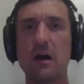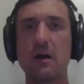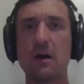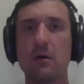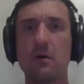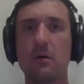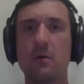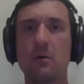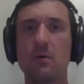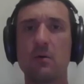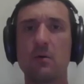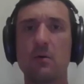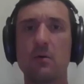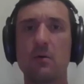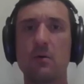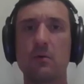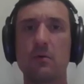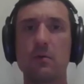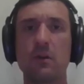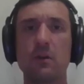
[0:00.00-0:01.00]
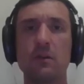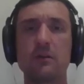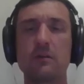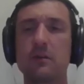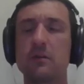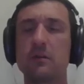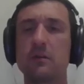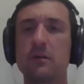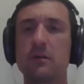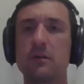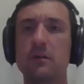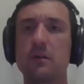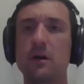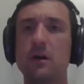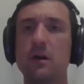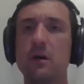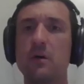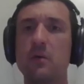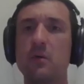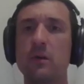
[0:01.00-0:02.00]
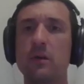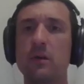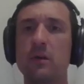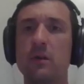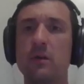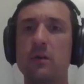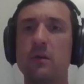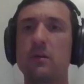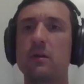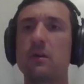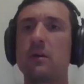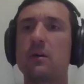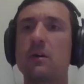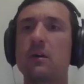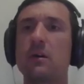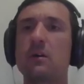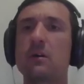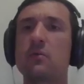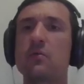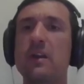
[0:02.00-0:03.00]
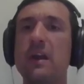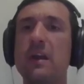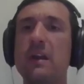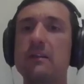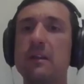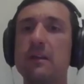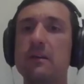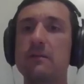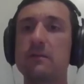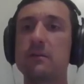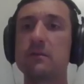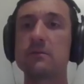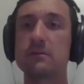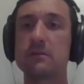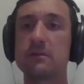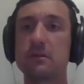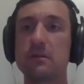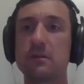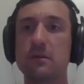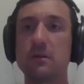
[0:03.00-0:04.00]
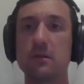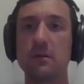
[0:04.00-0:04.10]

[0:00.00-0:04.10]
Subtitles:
how we create levels.